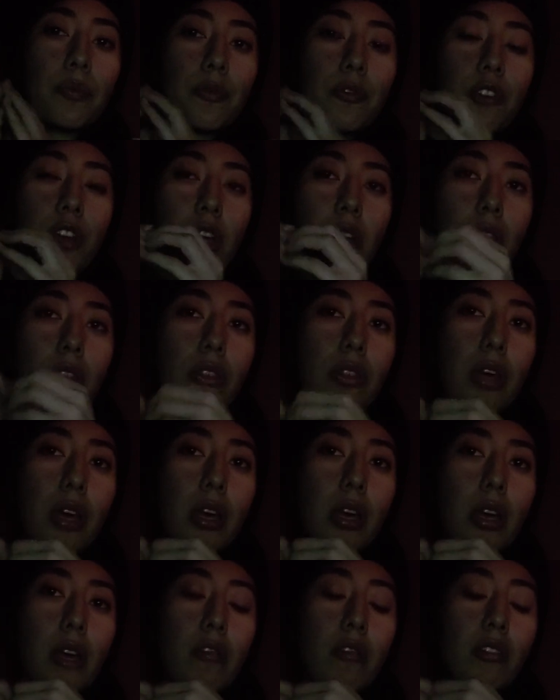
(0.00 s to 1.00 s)
faith
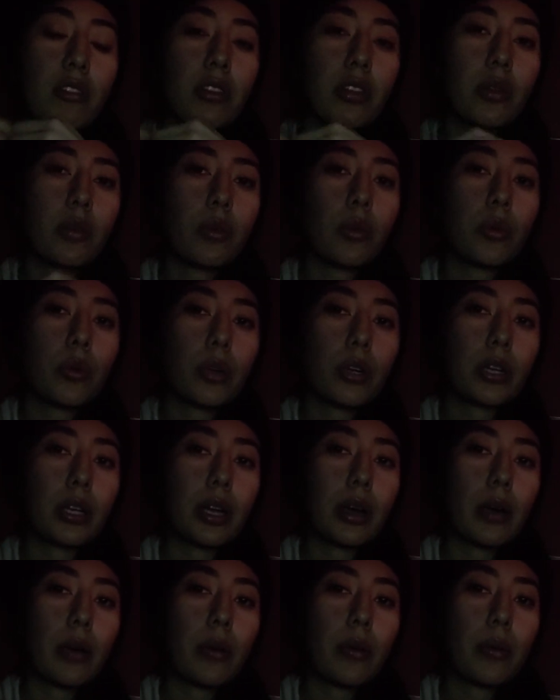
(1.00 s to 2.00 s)
that everything will work
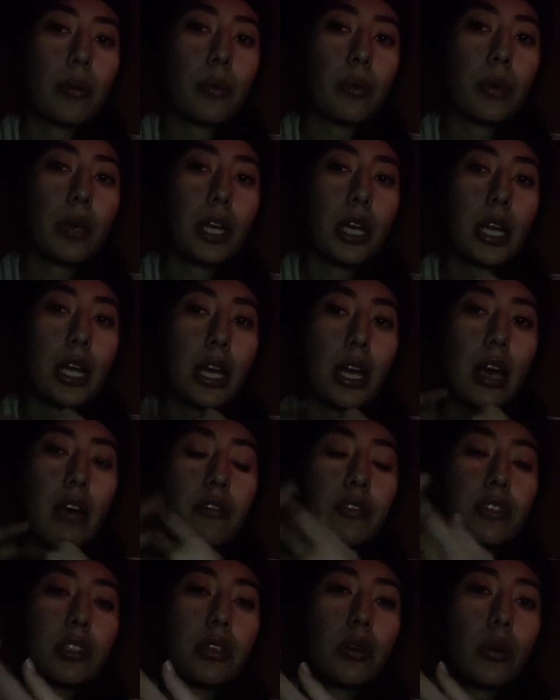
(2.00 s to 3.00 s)
out, and I
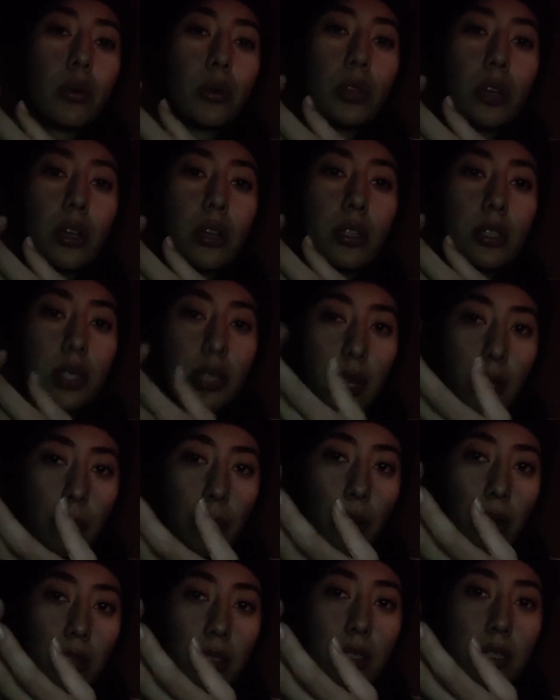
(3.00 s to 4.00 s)
have to hold on to that
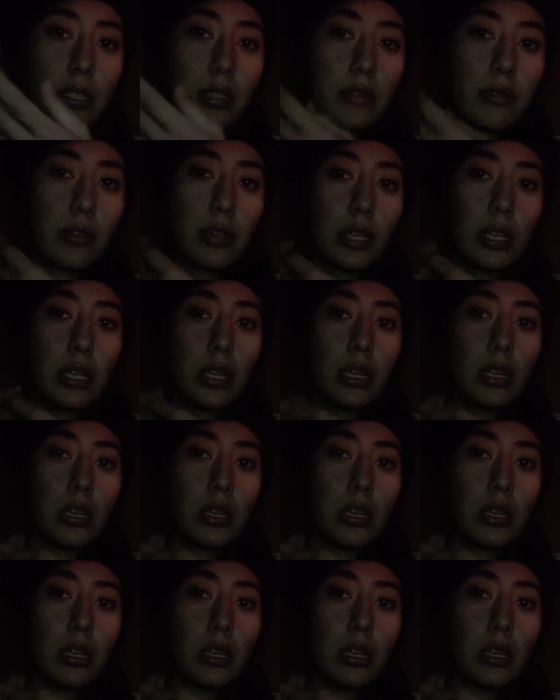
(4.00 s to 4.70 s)
positivity,